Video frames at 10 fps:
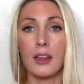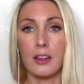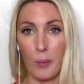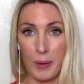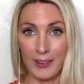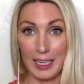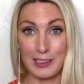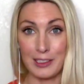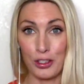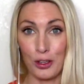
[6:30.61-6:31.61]
So I made that
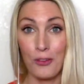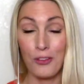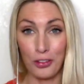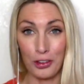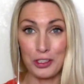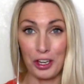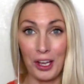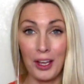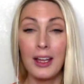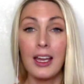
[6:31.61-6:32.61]
decision for a
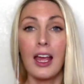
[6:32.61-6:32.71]
start.